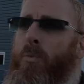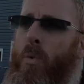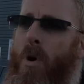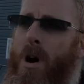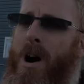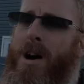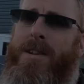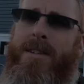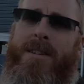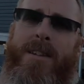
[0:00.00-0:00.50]

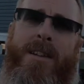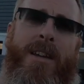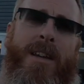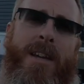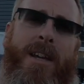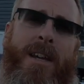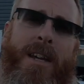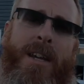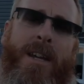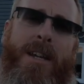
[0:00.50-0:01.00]
One
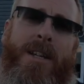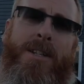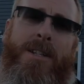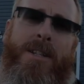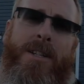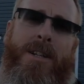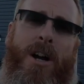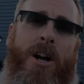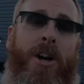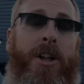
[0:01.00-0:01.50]

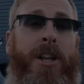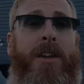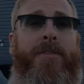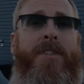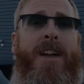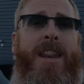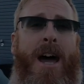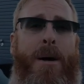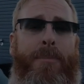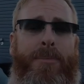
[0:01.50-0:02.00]
is I'm going to give
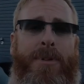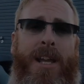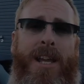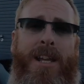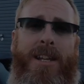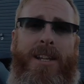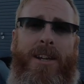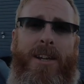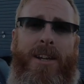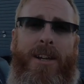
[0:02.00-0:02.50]
you an
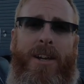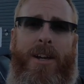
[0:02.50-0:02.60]
update